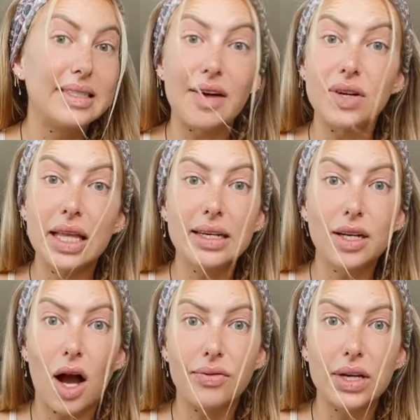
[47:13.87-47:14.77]
Definitely
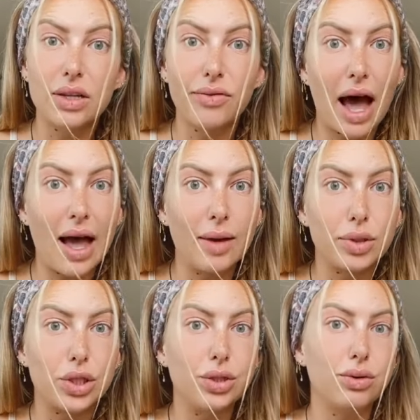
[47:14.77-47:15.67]
did not feel the
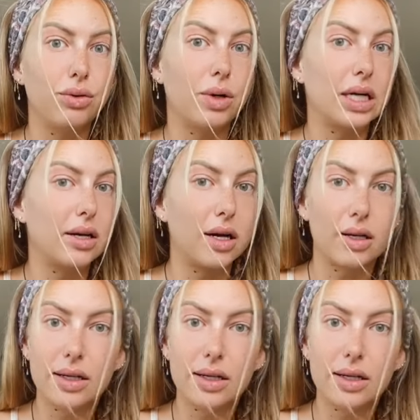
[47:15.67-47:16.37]
vibe to